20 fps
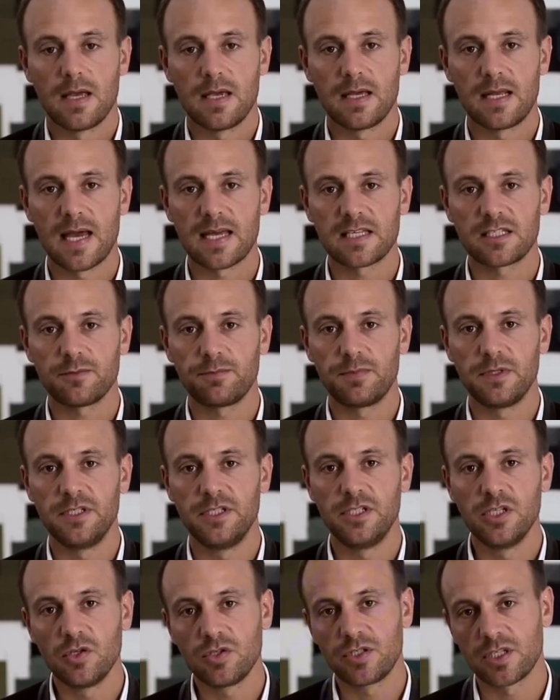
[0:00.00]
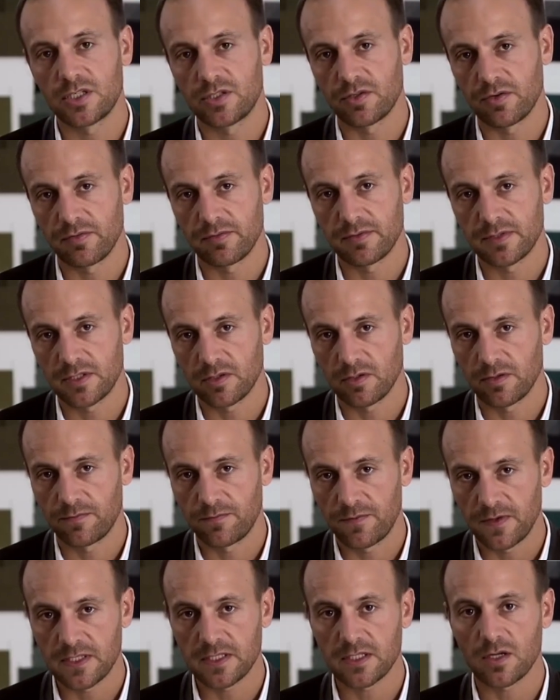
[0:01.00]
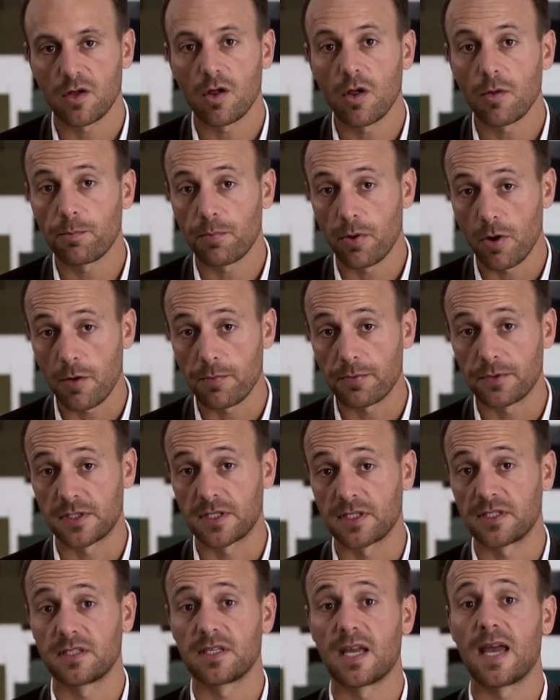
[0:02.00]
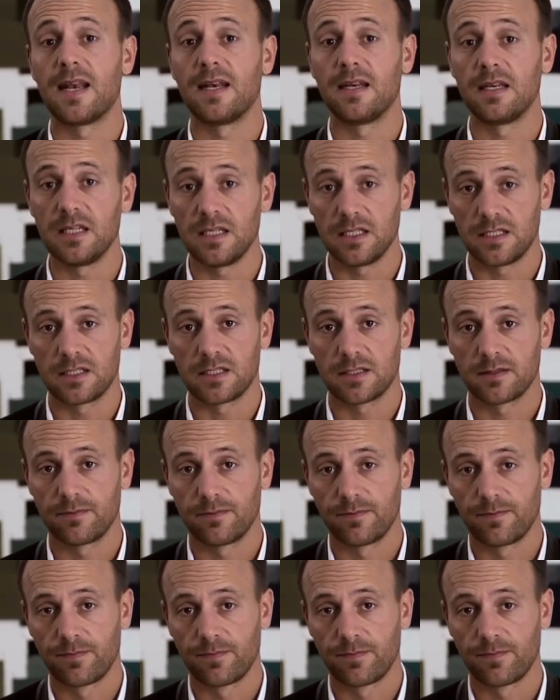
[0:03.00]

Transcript: It has to be user-driven so it fits all purposes and needs.